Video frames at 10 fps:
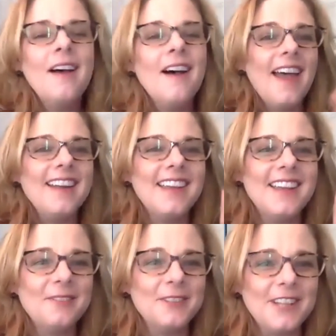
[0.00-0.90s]
and
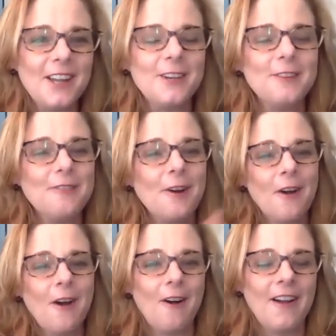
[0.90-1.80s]
he will take your phone
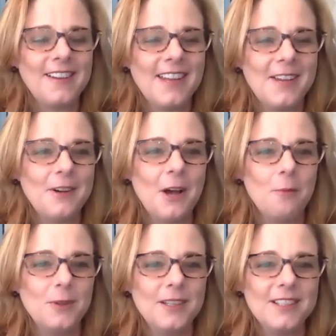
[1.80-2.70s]
call and he will
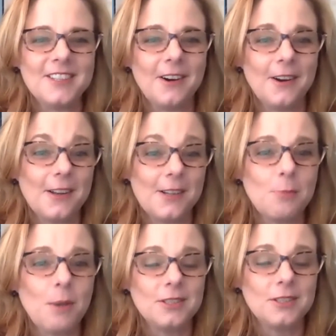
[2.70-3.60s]
help you get started,
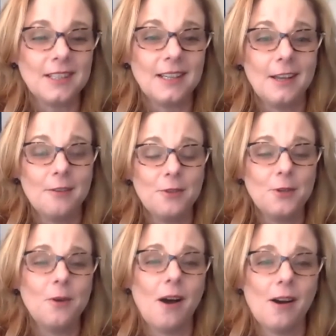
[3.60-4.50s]
especially if
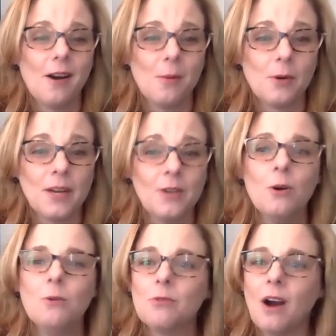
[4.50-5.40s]
you are a
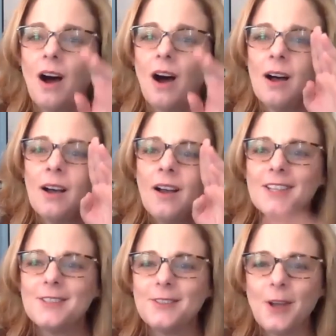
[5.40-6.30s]
Marine. Hoorah.
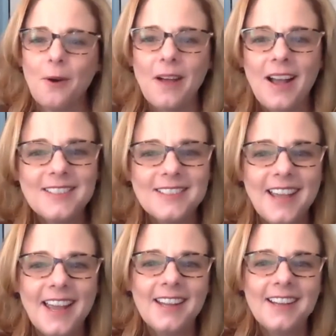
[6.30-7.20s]
So don't
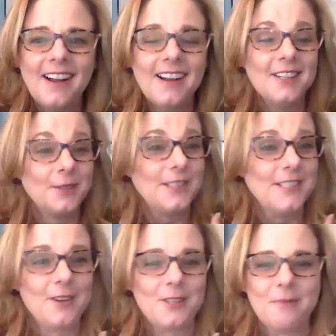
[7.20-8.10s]
hesitate to
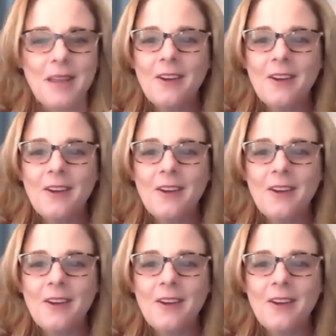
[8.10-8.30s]
reach out to me